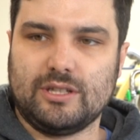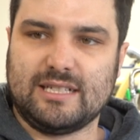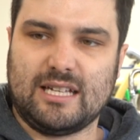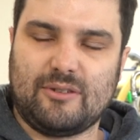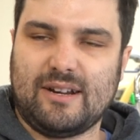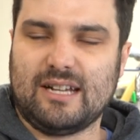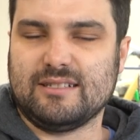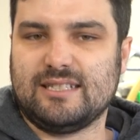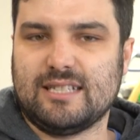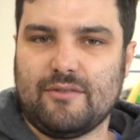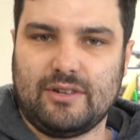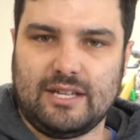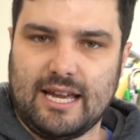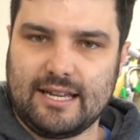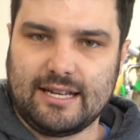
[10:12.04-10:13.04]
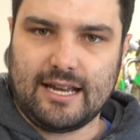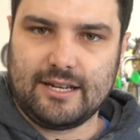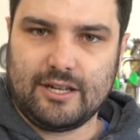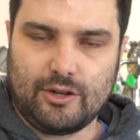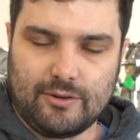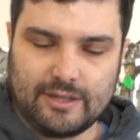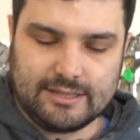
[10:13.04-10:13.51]
is at around 78,
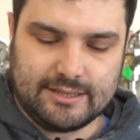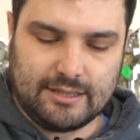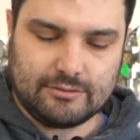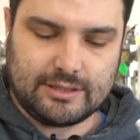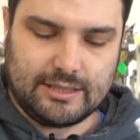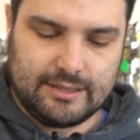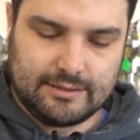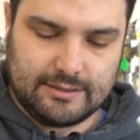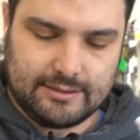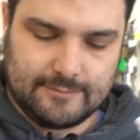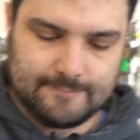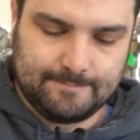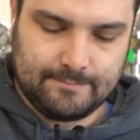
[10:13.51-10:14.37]
80 degrees Celsius.